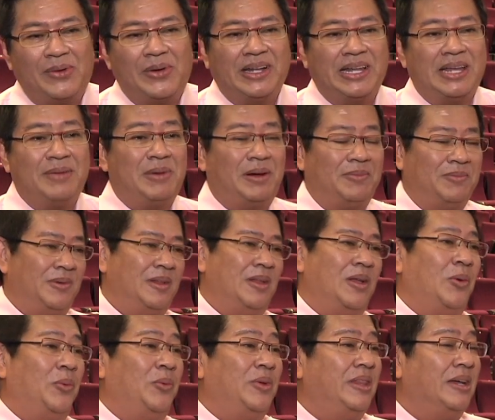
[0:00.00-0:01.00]
how I came up
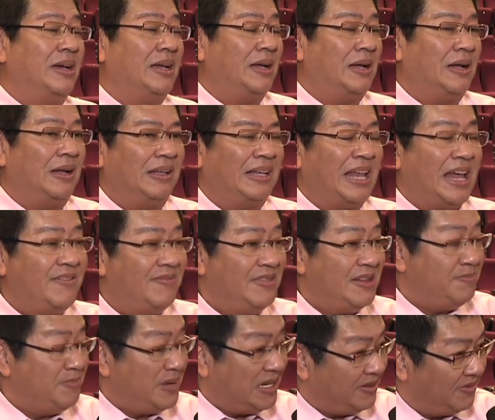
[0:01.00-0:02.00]
with the
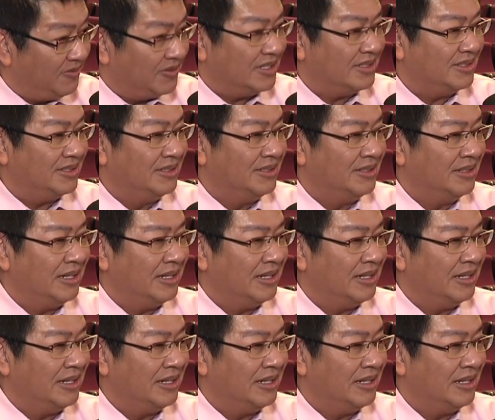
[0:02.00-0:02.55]
lively beat first,